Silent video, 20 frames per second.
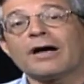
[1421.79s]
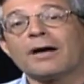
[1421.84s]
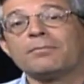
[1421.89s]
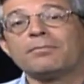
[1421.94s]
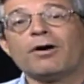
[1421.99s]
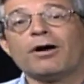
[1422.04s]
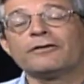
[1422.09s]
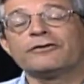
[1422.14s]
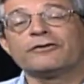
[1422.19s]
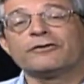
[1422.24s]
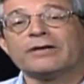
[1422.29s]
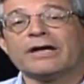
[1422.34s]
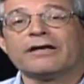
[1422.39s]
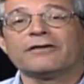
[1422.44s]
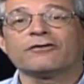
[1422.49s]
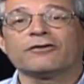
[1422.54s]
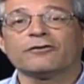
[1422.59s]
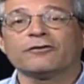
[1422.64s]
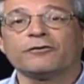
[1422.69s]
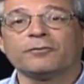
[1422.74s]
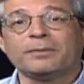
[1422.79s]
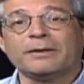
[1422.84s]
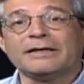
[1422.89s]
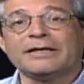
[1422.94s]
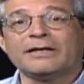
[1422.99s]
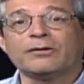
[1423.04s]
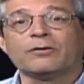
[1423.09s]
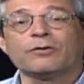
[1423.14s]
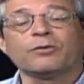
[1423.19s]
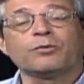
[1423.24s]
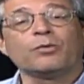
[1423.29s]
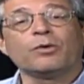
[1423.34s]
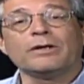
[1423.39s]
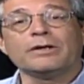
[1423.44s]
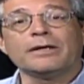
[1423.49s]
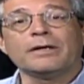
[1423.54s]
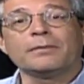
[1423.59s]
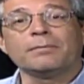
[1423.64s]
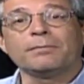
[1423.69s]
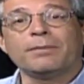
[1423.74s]
I'm Paul DeRienzo speaking with
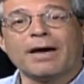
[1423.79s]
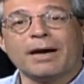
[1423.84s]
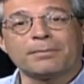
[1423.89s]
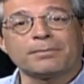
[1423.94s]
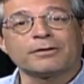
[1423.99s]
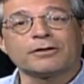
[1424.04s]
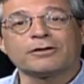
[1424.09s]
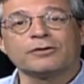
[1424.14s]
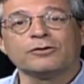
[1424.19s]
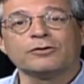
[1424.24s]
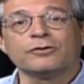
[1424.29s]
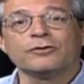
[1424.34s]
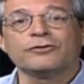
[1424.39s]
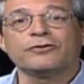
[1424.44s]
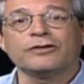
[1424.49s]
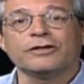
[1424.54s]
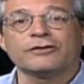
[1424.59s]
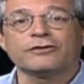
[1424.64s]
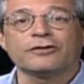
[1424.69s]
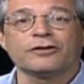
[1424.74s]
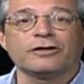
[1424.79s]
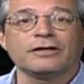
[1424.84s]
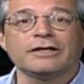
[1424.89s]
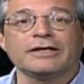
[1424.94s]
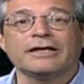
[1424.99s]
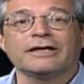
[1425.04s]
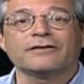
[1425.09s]
William Pepper, who is the attorney.